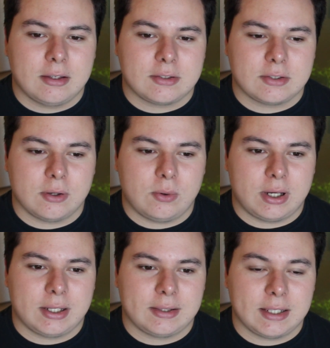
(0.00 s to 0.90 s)
So
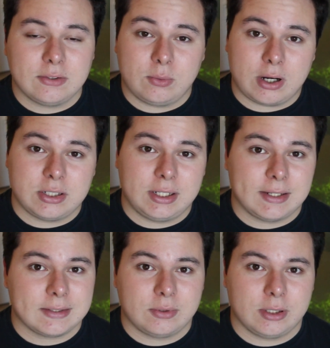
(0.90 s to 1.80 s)
uh, thanks for watching
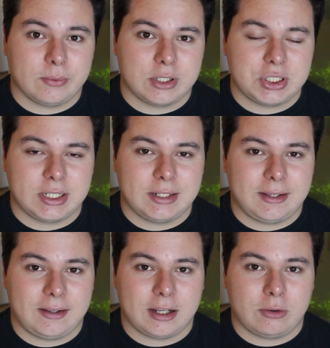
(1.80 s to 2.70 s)
guys, I really appreciate it
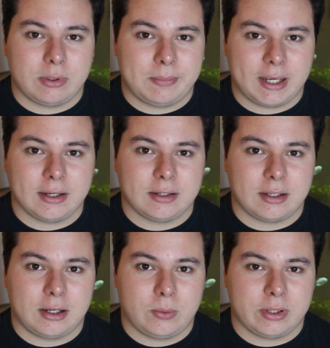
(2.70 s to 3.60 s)
and I'll be back uh,